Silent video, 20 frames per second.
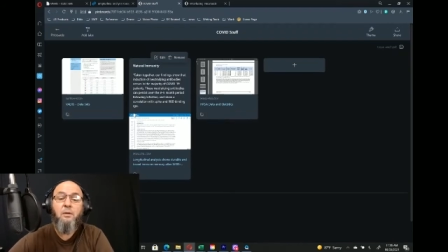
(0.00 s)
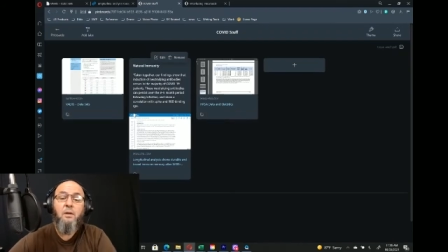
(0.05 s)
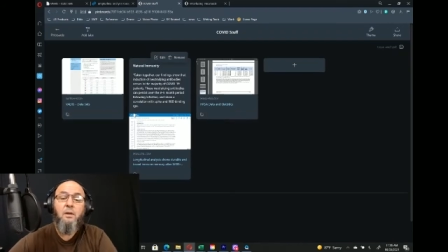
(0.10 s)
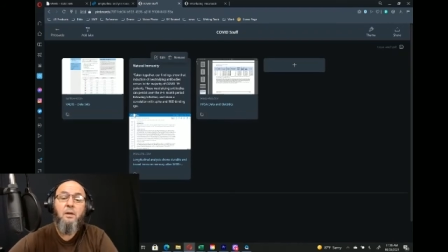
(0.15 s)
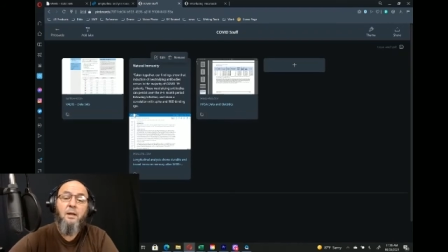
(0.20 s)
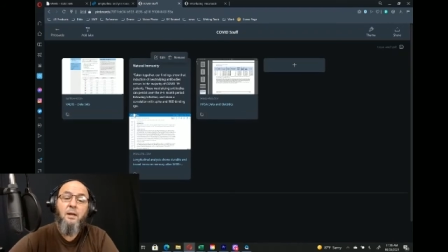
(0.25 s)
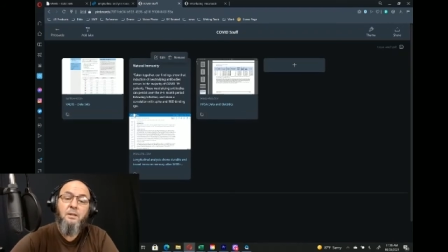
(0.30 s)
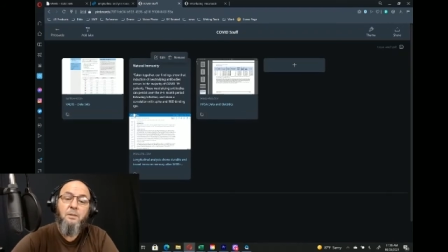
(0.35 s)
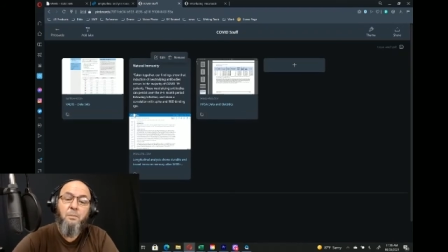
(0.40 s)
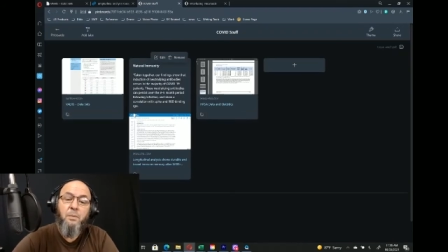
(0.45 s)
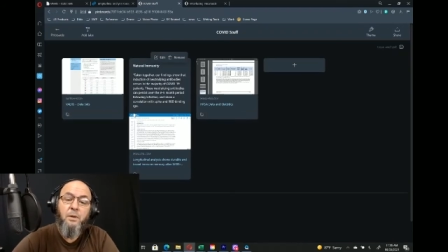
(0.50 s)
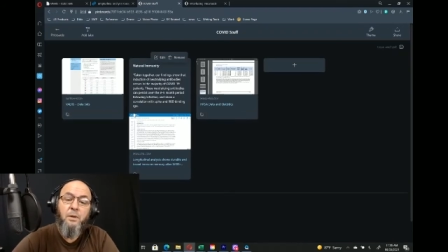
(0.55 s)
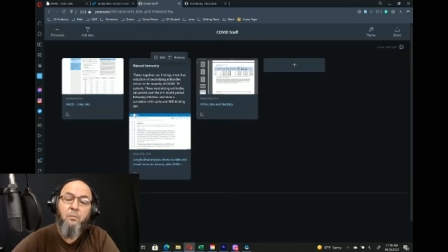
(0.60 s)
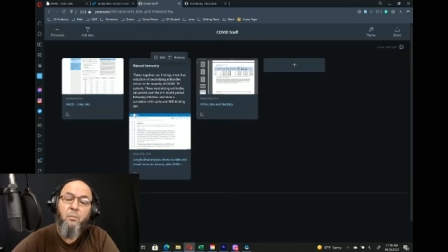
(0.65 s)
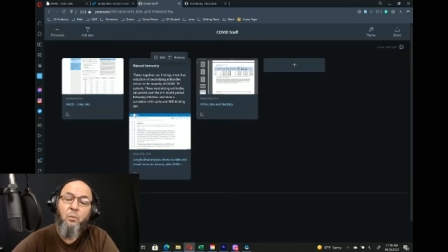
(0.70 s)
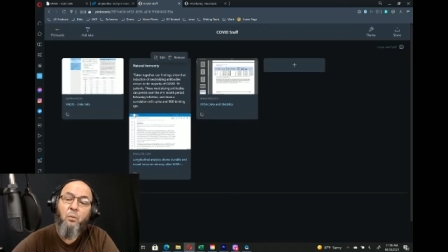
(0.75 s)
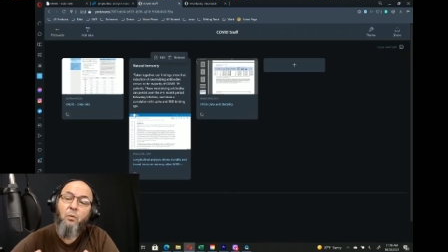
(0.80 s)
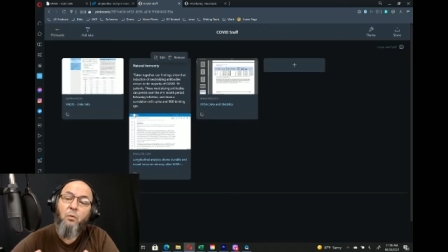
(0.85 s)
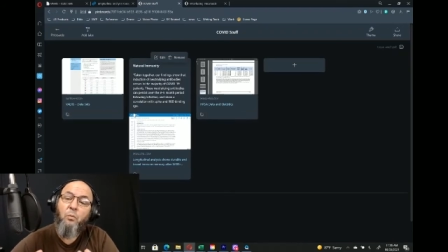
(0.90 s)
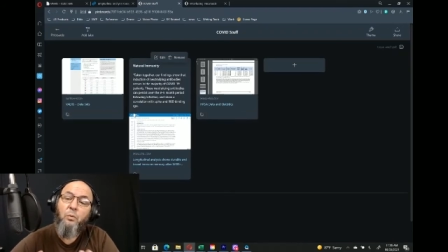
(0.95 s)
it's a pin
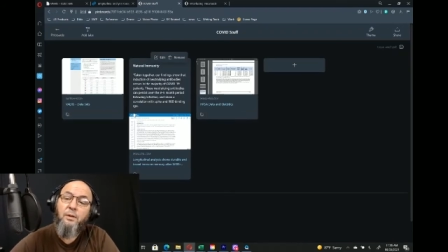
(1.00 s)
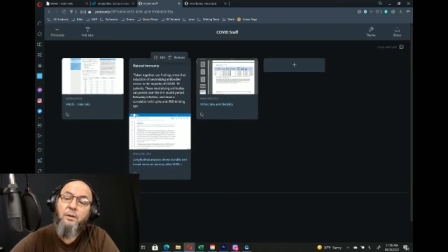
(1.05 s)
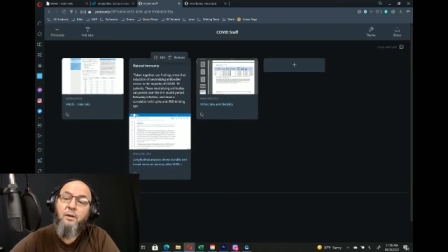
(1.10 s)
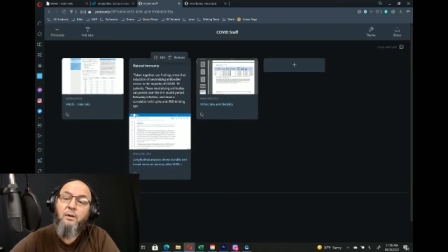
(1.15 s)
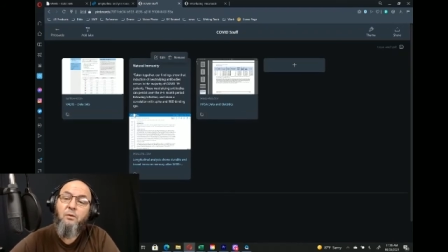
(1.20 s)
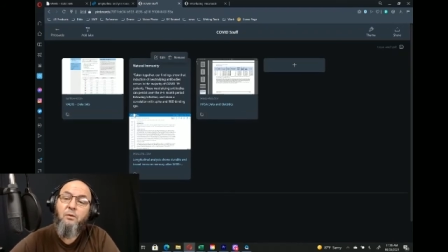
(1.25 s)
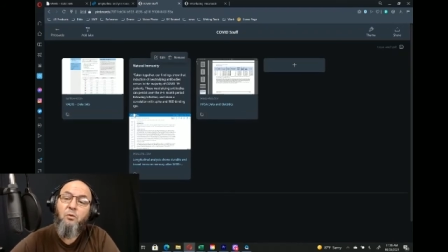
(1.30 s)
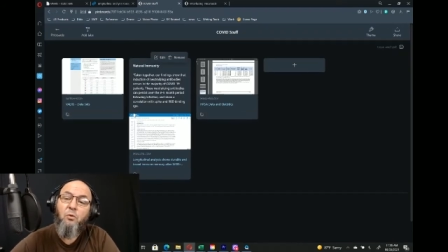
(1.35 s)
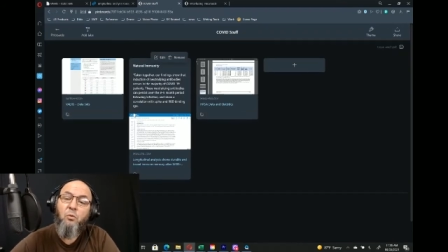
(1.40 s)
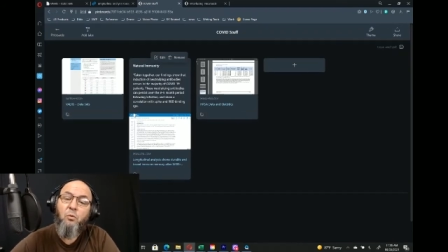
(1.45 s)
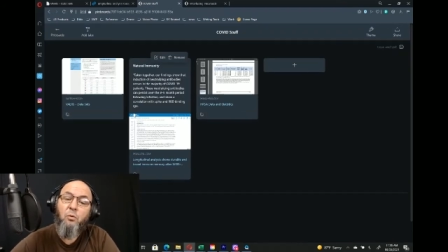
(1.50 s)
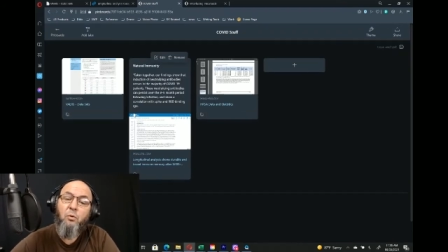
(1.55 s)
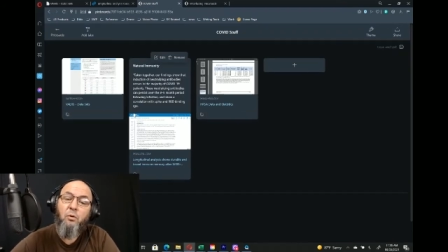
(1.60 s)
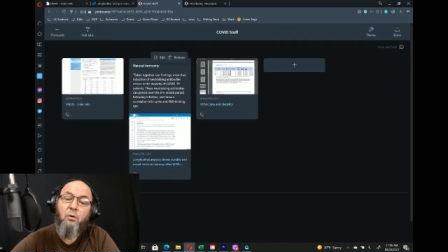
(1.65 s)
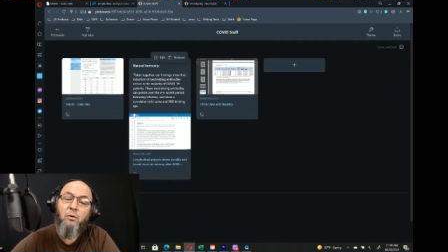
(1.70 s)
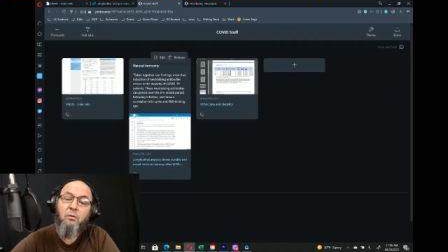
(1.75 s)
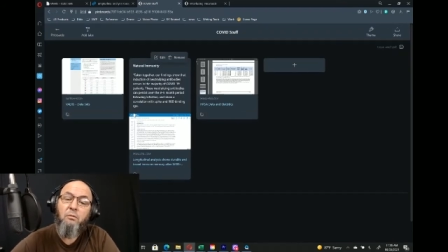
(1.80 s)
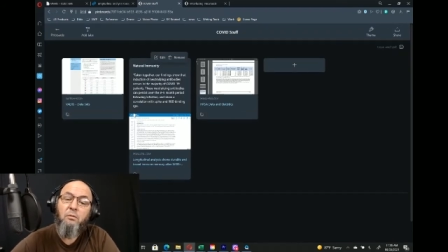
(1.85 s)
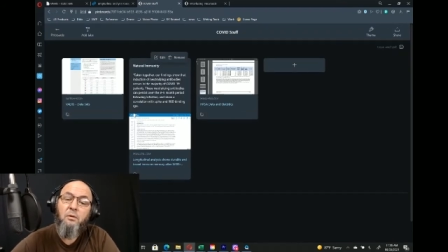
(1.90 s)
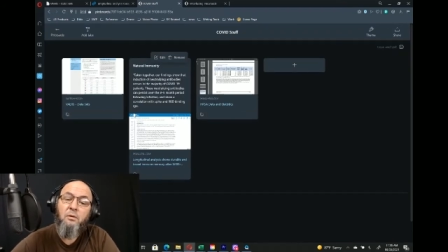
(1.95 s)
board within your